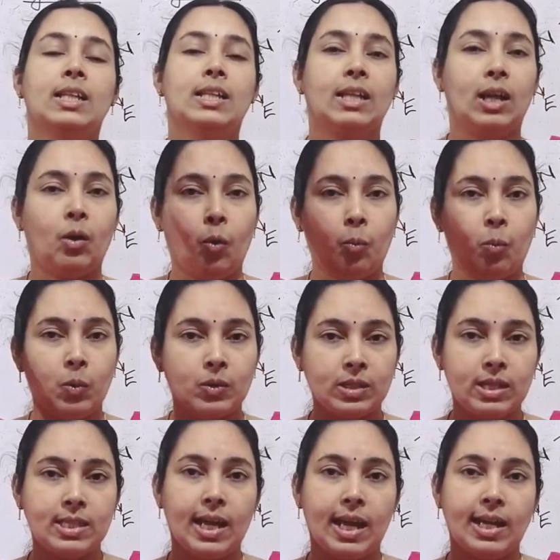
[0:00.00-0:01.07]
Then
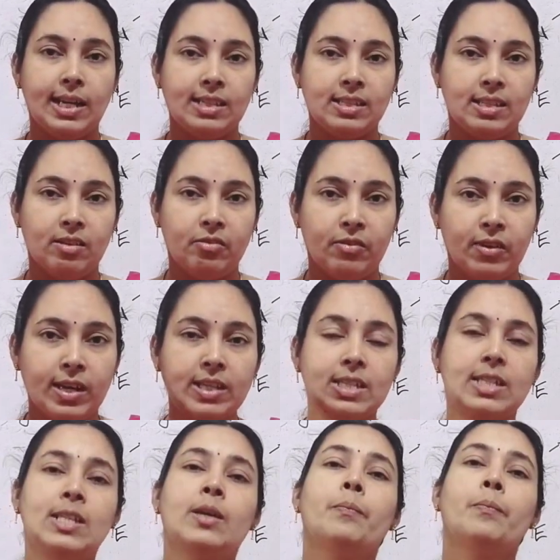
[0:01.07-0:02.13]
opposite side is the
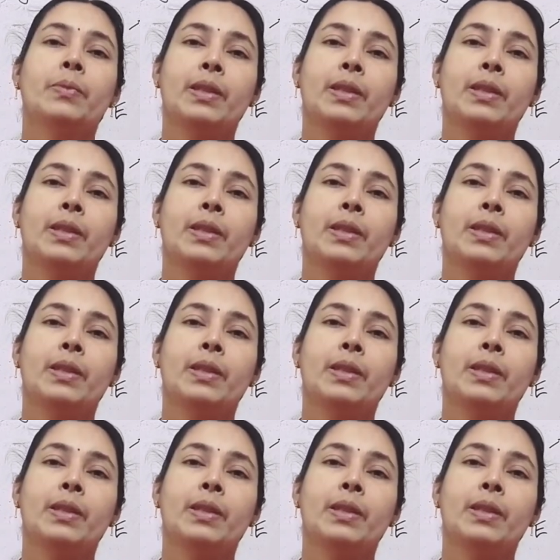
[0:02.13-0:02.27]
west.